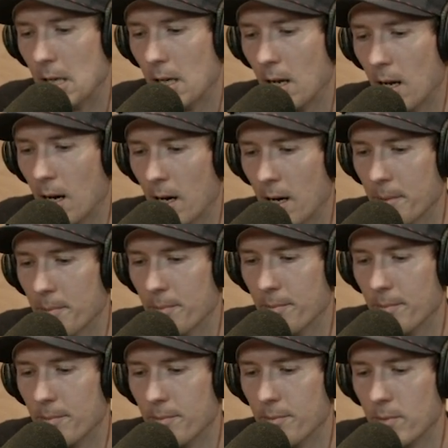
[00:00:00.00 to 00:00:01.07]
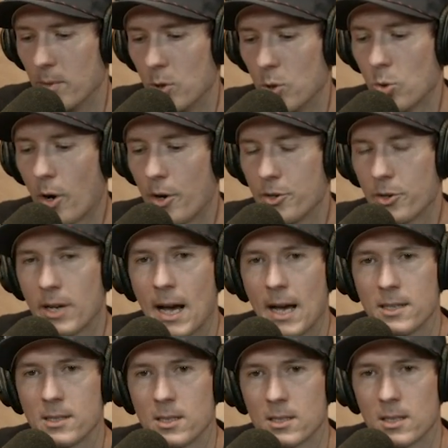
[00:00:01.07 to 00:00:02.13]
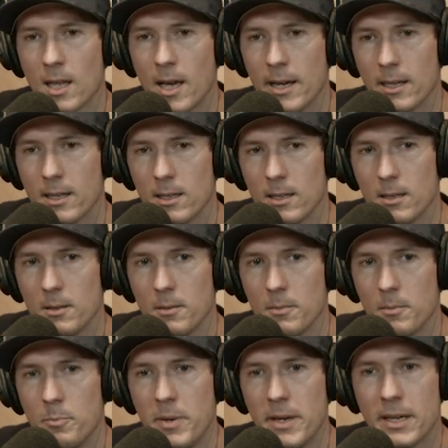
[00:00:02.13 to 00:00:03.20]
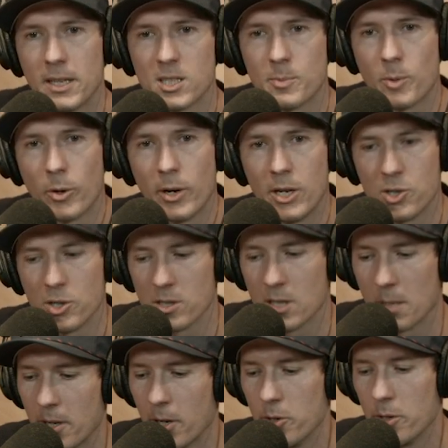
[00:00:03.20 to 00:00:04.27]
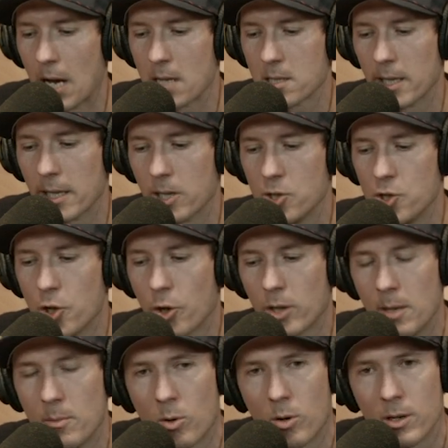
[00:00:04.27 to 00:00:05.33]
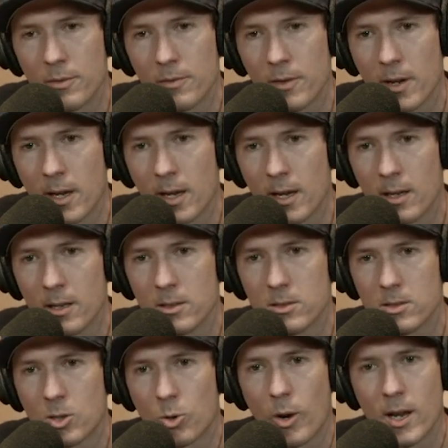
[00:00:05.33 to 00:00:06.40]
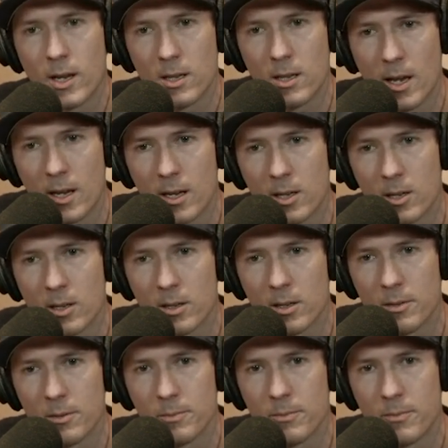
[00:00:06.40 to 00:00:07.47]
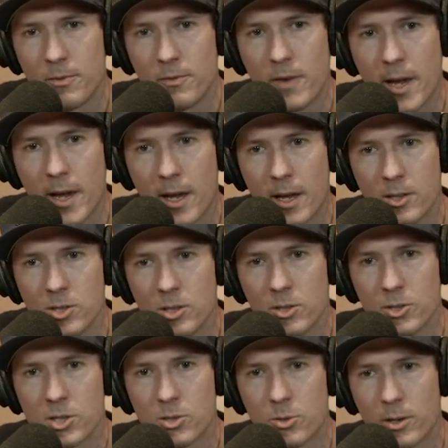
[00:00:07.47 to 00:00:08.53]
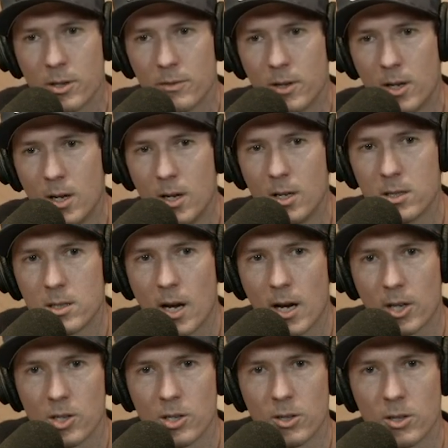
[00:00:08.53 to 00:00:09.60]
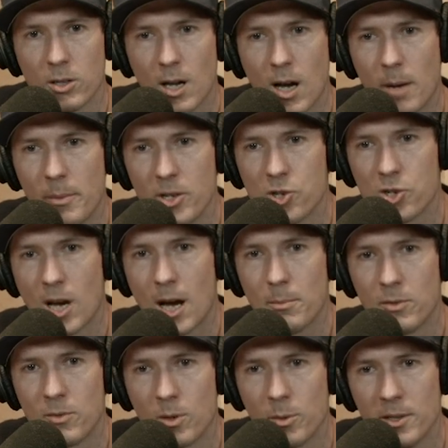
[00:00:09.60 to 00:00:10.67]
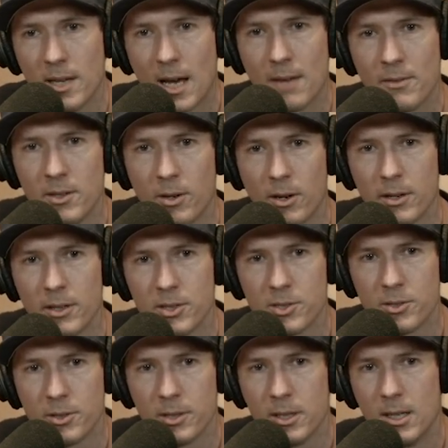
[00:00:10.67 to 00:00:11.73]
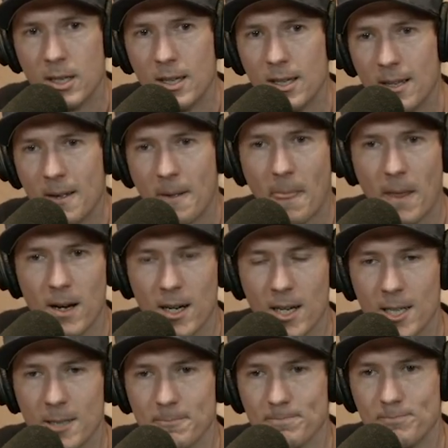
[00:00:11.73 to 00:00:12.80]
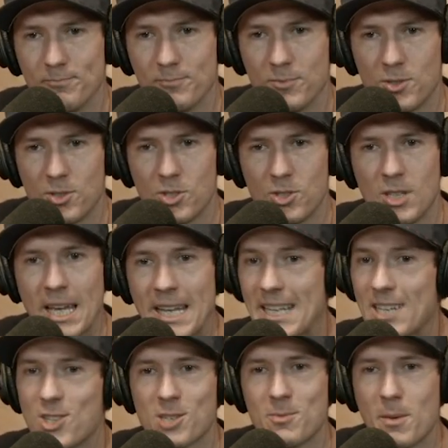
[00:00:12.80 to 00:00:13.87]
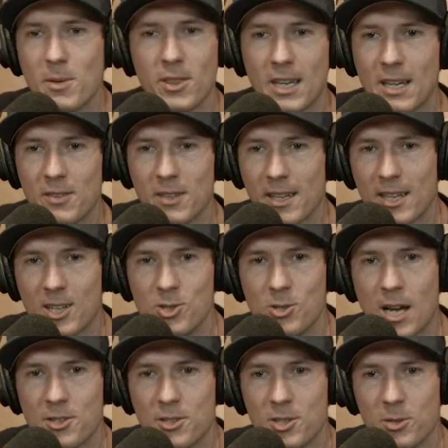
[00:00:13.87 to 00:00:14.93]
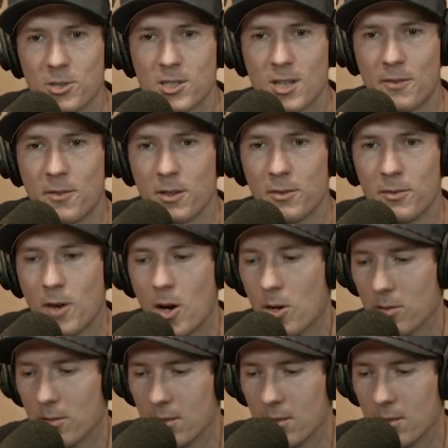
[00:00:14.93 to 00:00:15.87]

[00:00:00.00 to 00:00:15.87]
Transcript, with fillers: Um, who are your guys? Is like big inspirations? are you guys like Jerky Boy fans, Crank Yanker fans? You know, just sort of talking a little comedy shop before we dive into our history. Um, and this just made me think of it like because you guys are doing stuff on the phone,